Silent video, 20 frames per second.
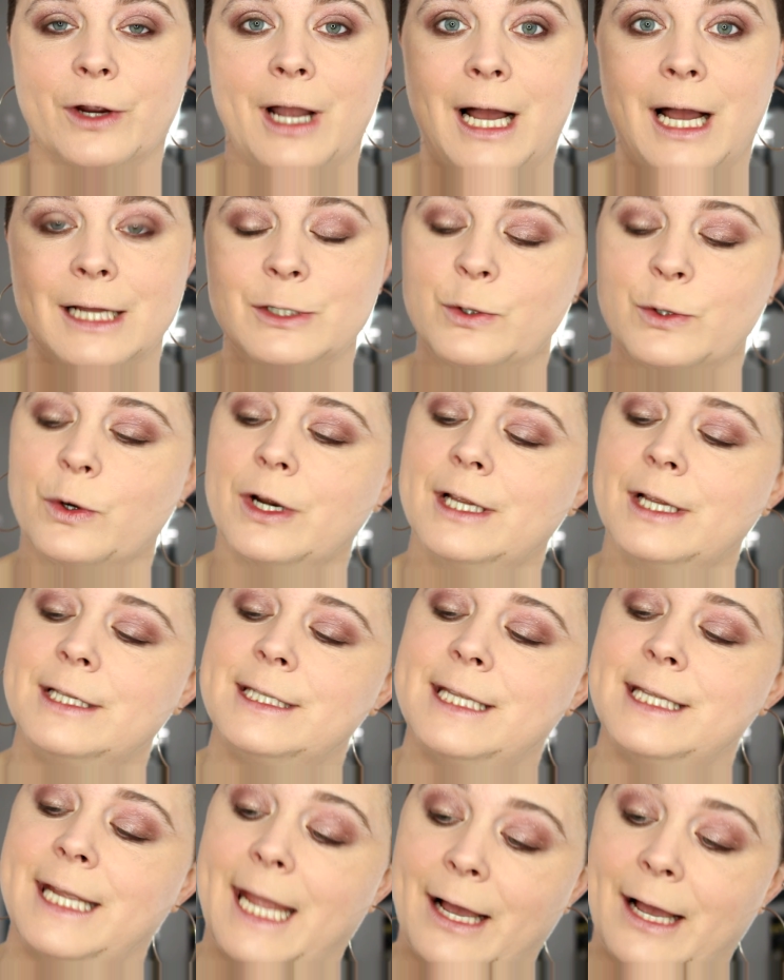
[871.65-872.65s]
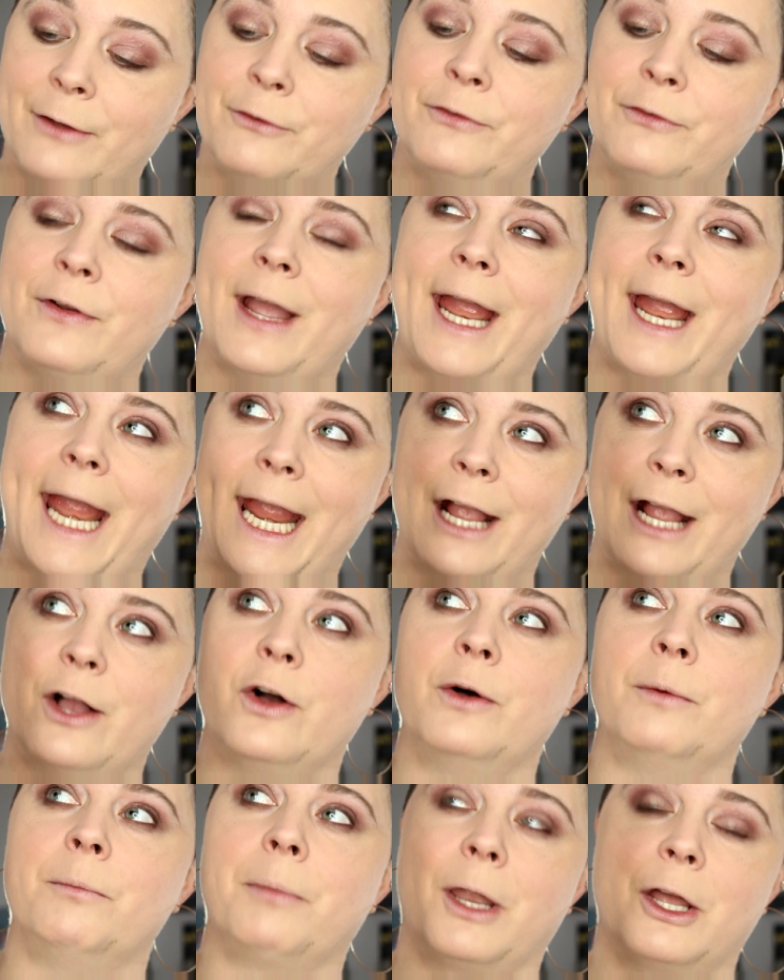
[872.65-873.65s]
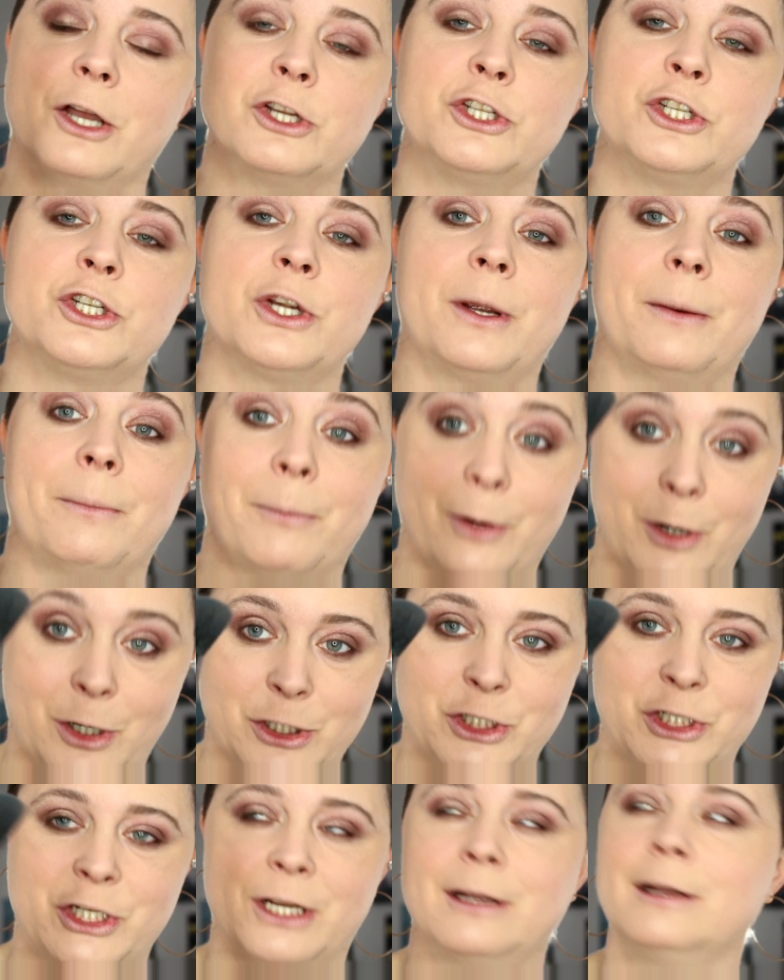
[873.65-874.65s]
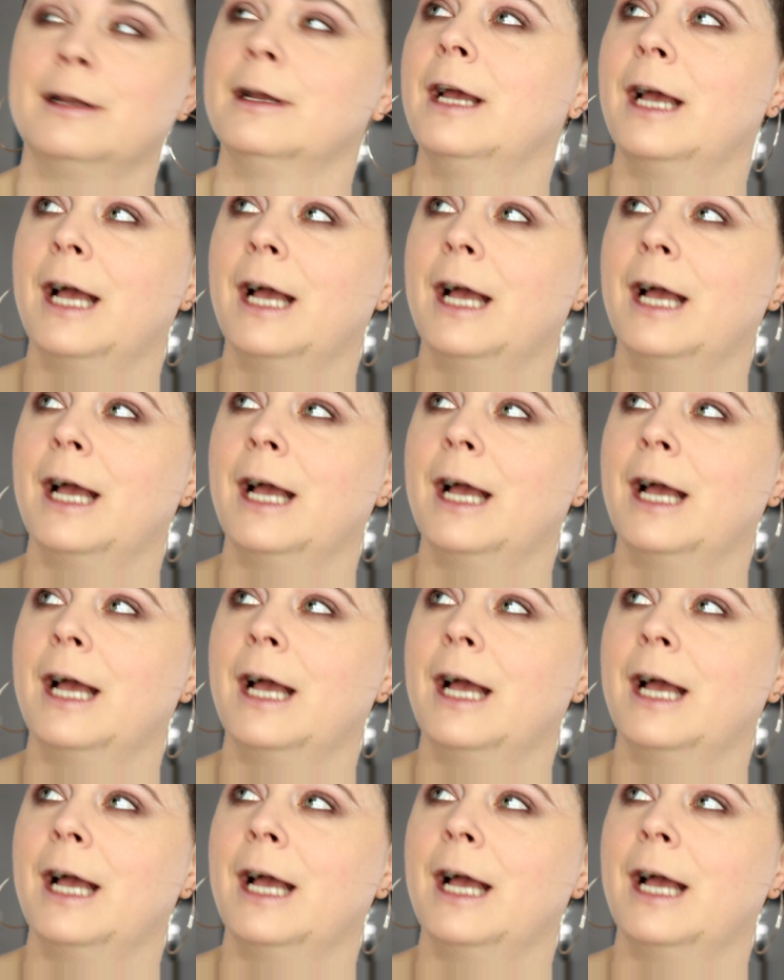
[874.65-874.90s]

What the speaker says: contour is the e.l.f. Angle Blush Brush.